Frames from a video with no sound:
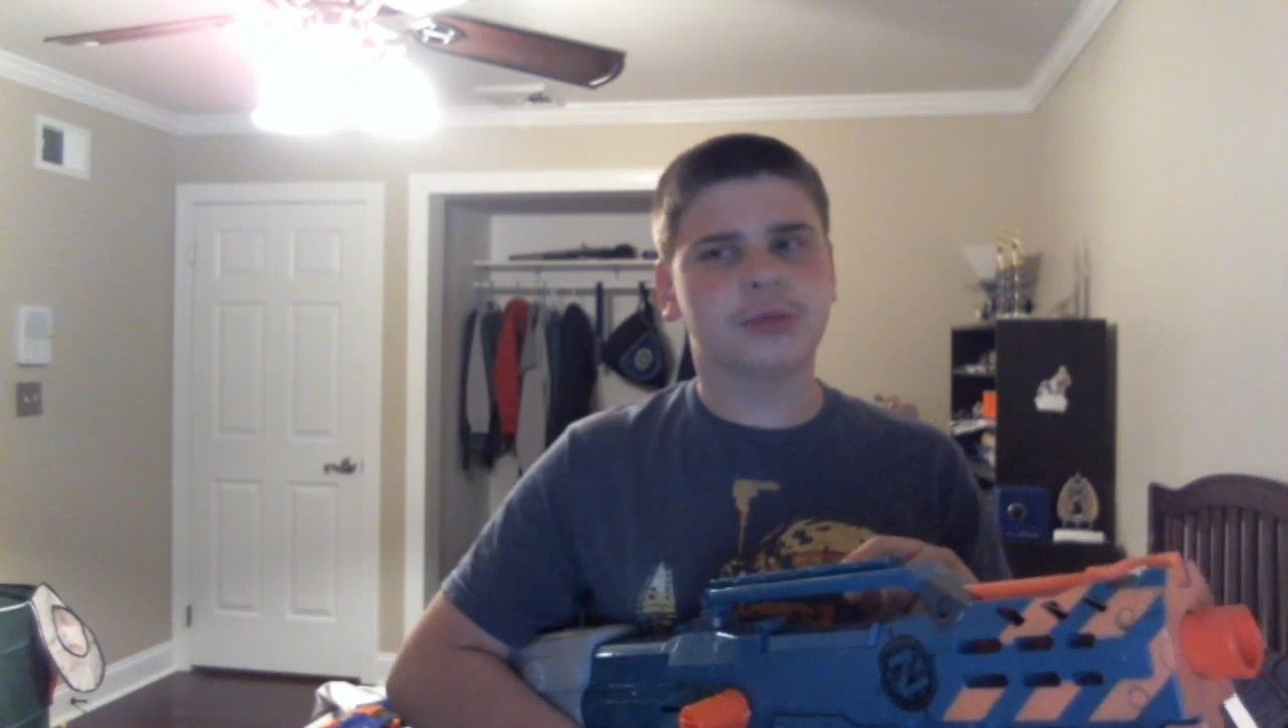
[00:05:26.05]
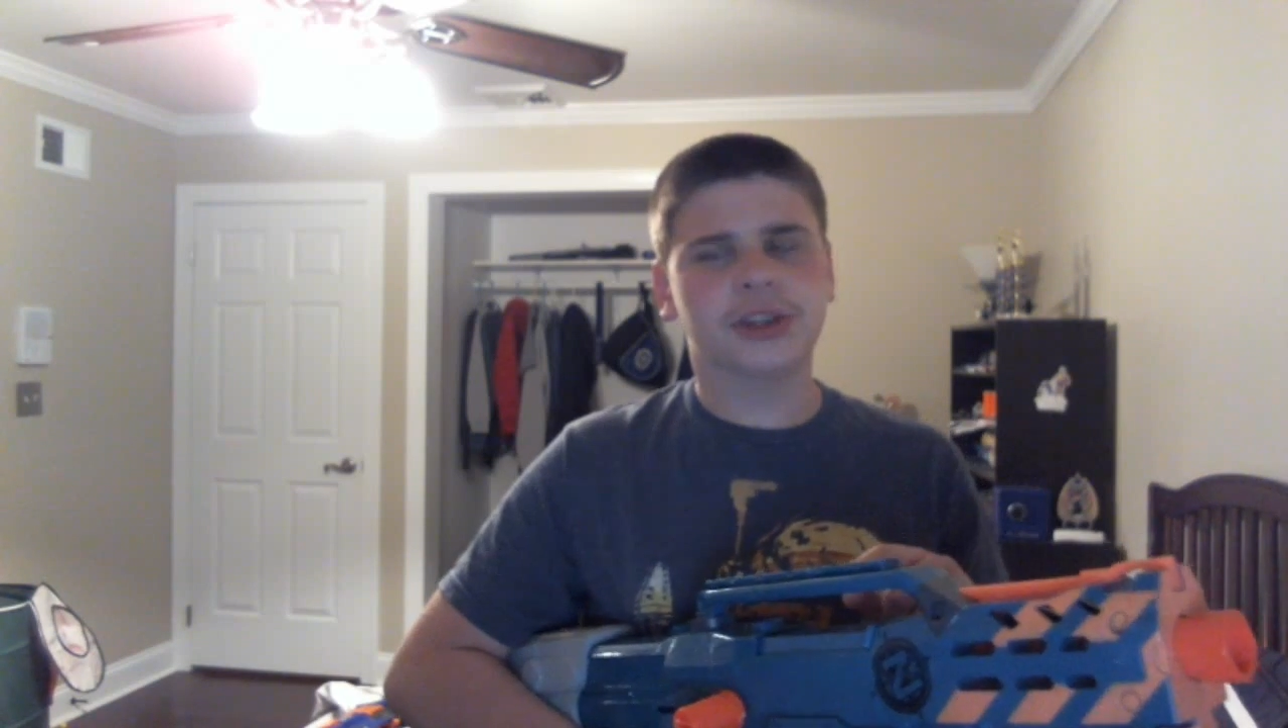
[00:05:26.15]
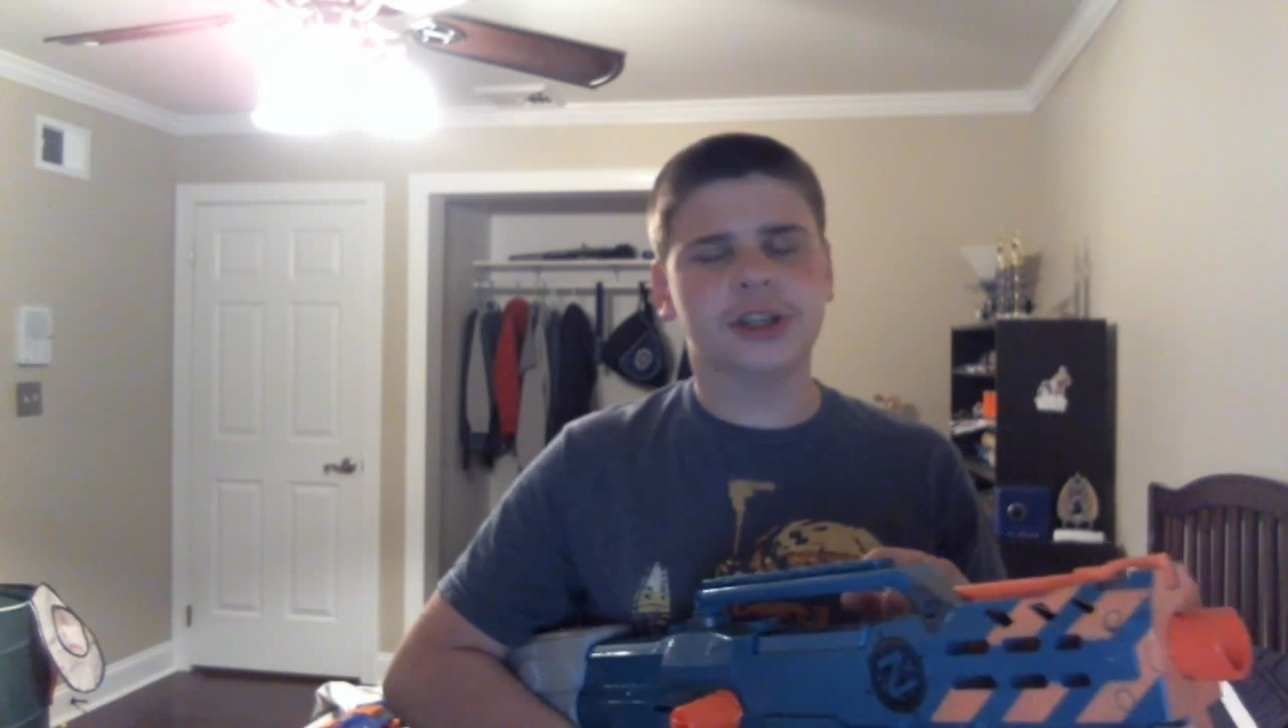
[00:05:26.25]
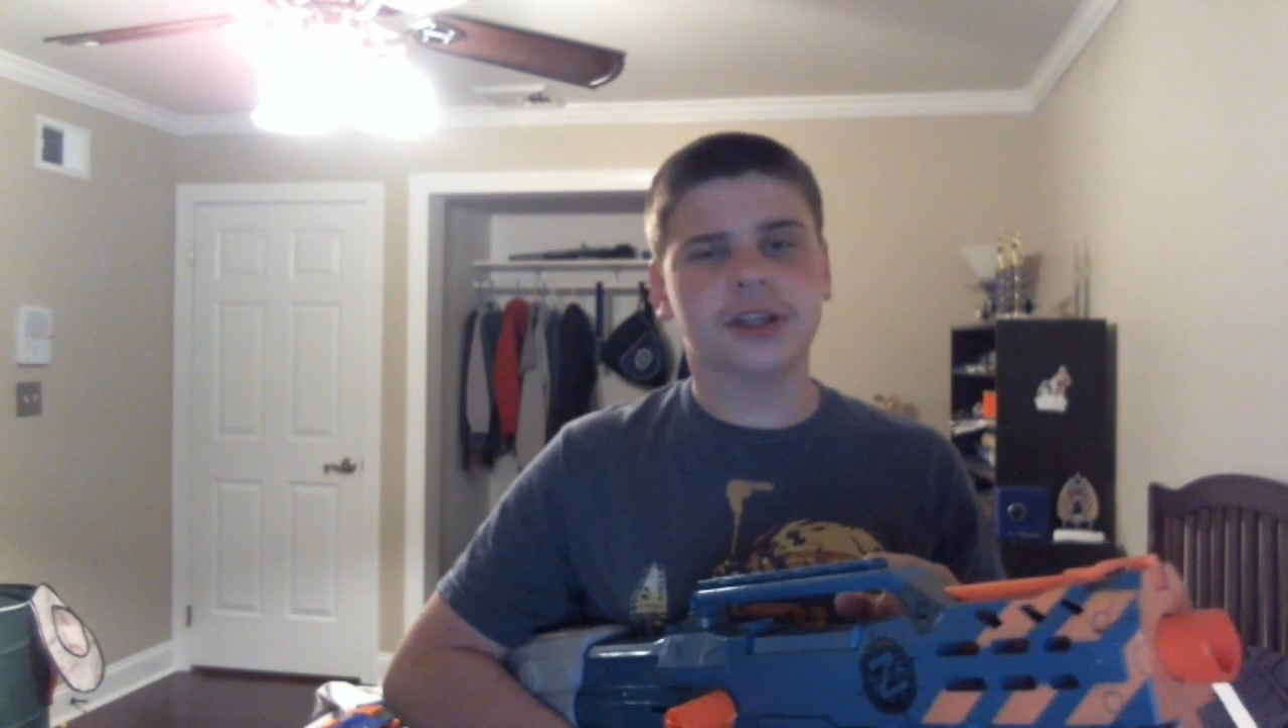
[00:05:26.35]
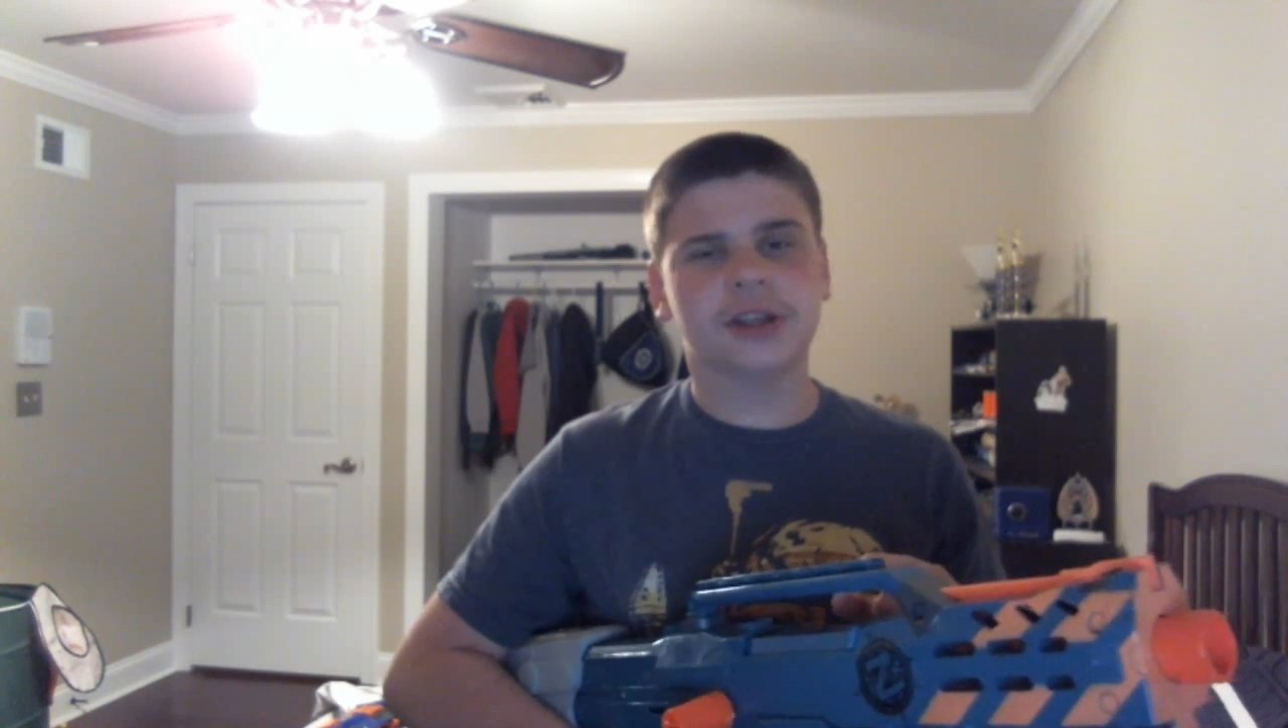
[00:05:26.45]
but
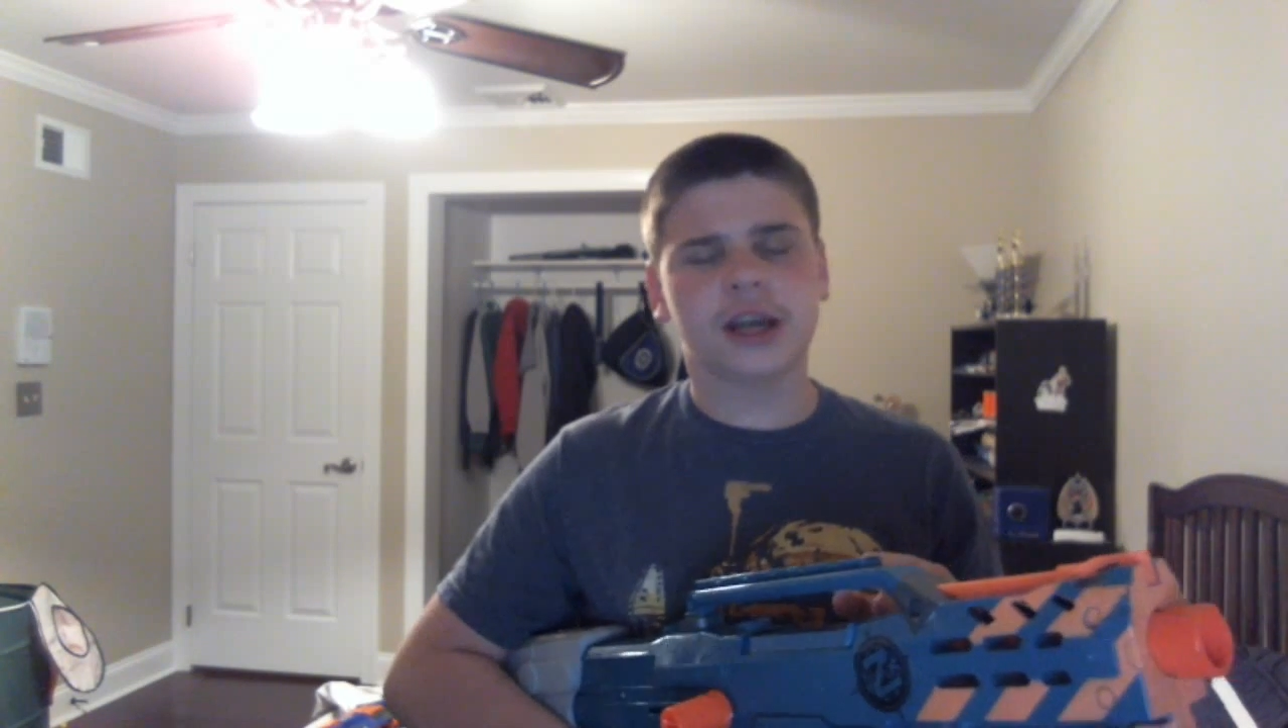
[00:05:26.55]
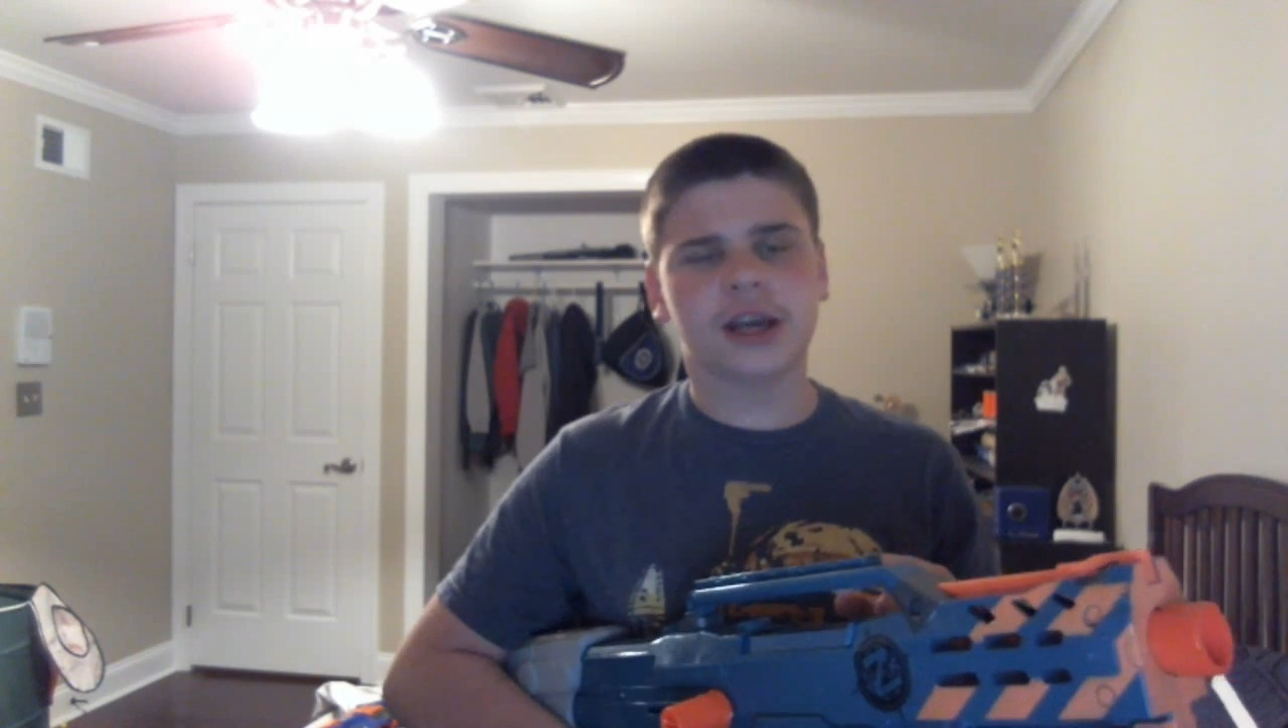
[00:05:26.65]
they didn't